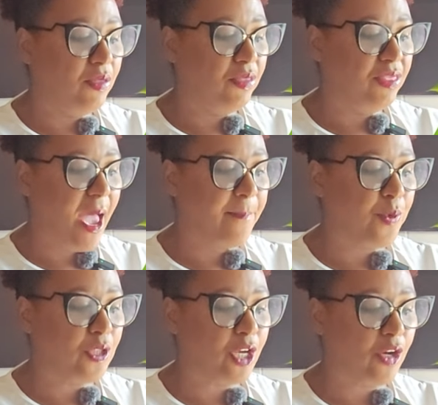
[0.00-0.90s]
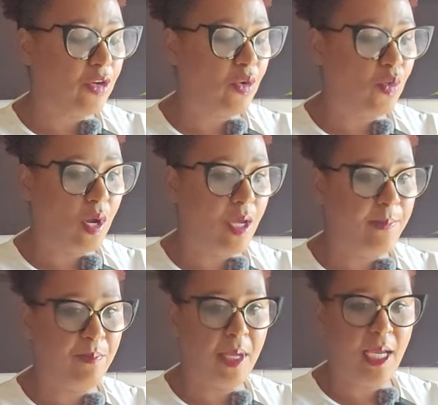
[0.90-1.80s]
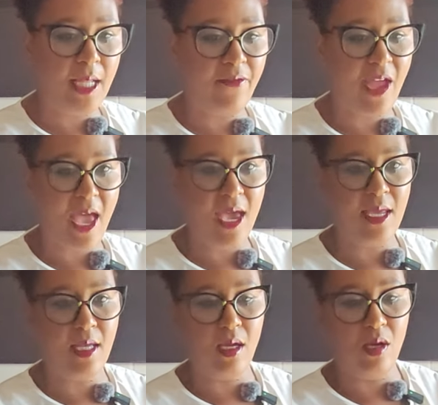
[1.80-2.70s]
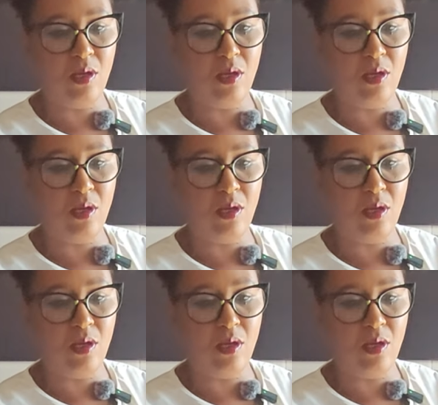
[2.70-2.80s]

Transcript: that particular one may have had,